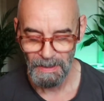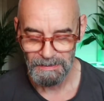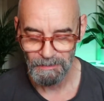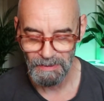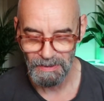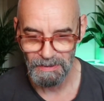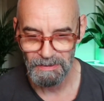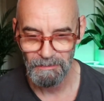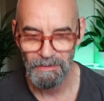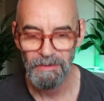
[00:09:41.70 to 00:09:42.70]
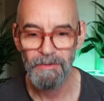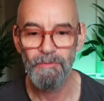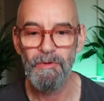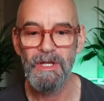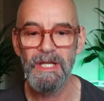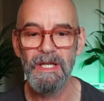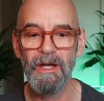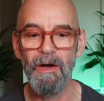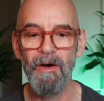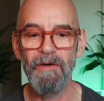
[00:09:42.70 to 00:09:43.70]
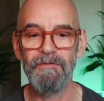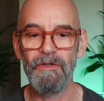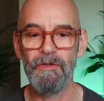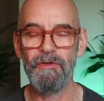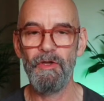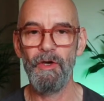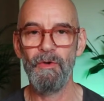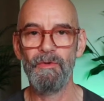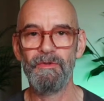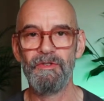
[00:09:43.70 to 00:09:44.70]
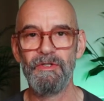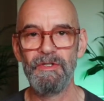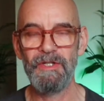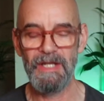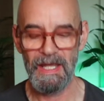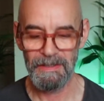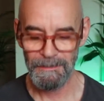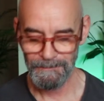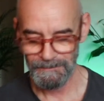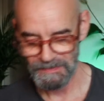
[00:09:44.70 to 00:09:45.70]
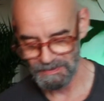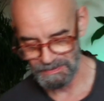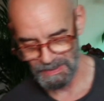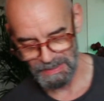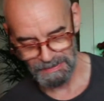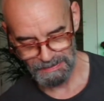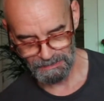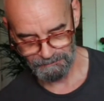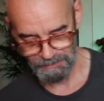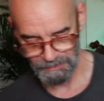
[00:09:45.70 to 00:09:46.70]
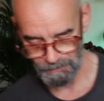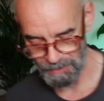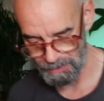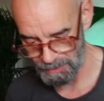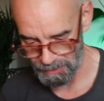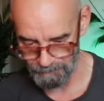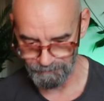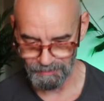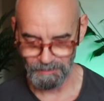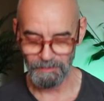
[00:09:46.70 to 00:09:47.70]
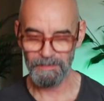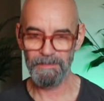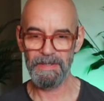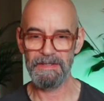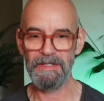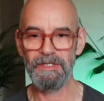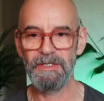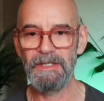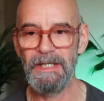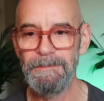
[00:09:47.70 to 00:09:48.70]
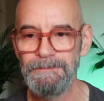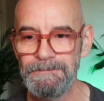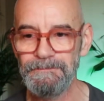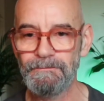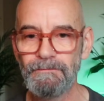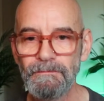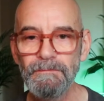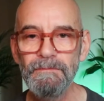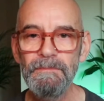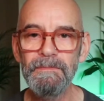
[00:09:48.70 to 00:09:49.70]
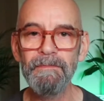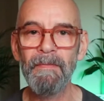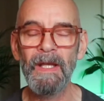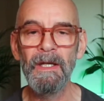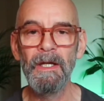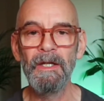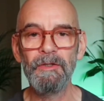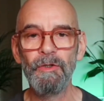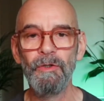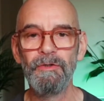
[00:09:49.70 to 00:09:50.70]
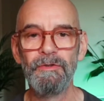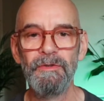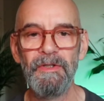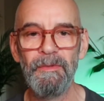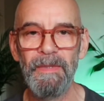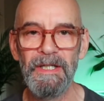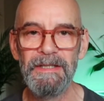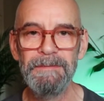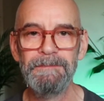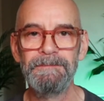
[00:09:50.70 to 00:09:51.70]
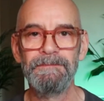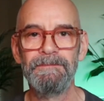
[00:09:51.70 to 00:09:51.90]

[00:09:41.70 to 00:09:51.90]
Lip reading: So you're going to do 3 of those together. Just get yourself into a comfortable position again. Tall through the spine.